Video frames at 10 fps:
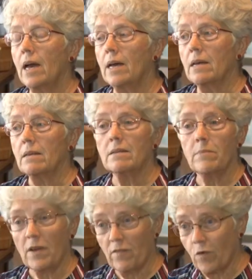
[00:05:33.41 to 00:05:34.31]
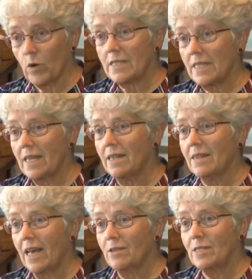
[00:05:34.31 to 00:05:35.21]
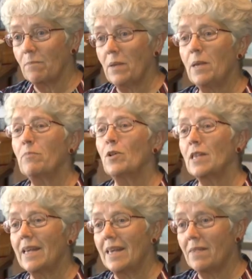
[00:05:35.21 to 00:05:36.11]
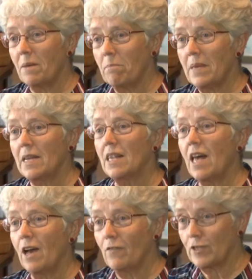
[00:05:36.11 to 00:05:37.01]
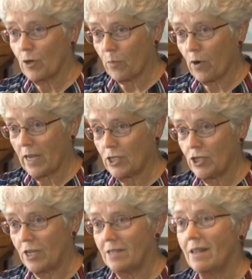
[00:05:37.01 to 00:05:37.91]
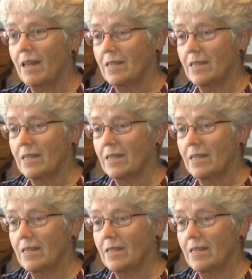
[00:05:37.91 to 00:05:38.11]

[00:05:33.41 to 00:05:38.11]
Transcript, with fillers: Uh, but 14,000 people in the middle of a depression